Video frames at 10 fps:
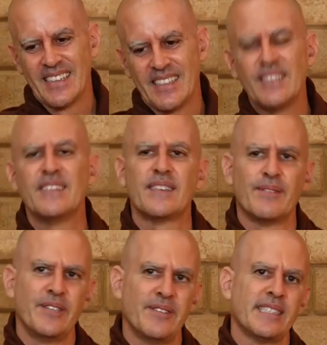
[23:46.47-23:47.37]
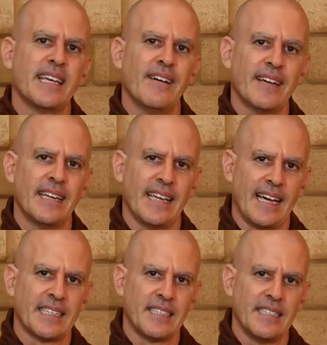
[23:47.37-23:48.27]
This is someone who is arrogant,
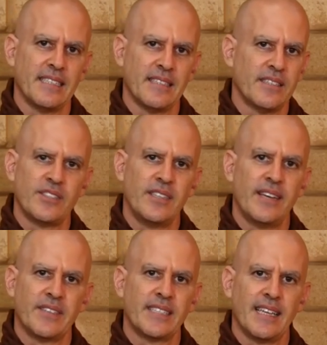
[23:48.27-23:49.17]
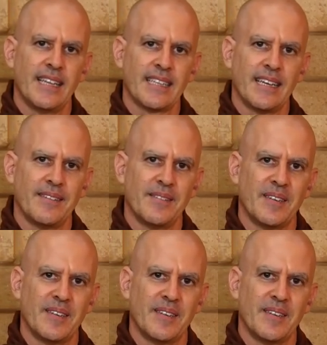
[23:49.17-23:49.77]
actually. You should never say like that.